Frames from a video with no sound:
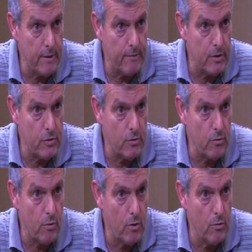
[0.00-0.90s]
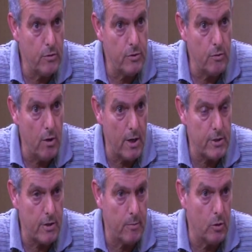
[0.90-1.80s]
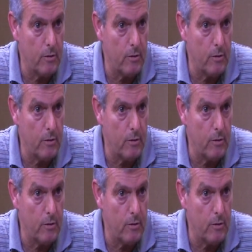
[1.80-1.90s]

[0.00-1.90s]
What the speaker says: and Ventura Road to Oxnard